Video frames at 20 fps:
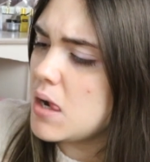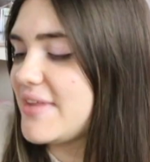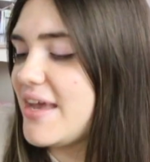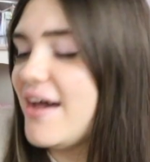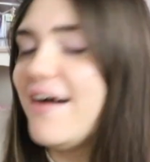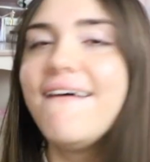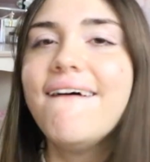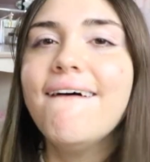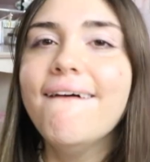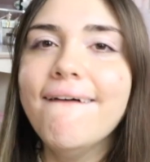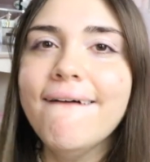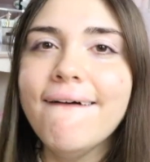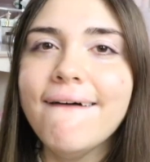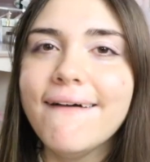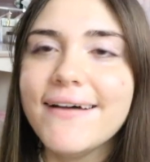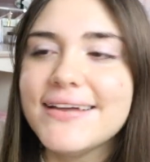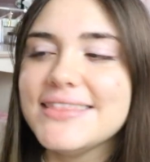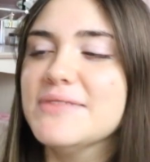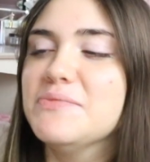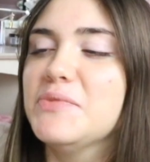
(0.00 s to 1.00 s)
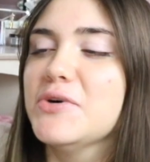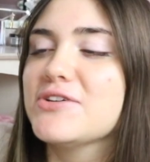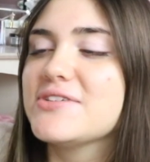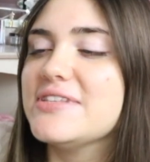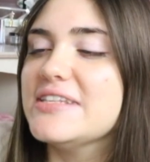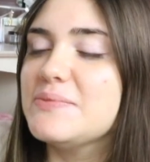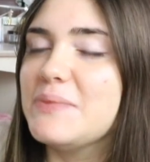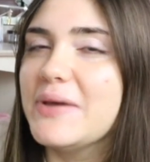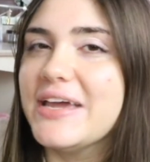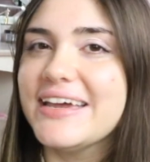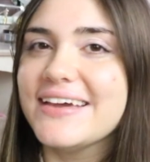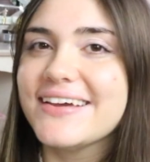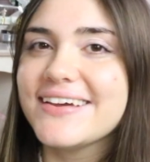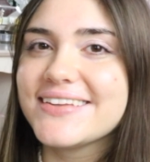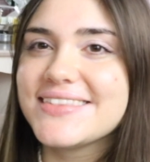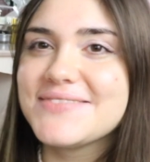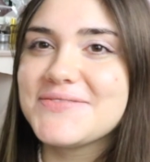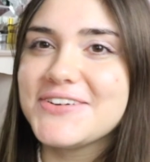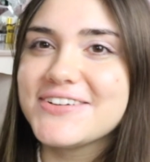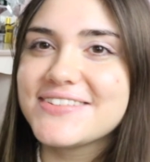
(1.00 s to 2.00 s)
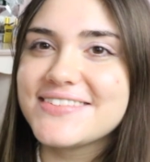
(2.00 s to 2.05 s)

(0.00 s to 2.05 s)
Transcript: The box is pink.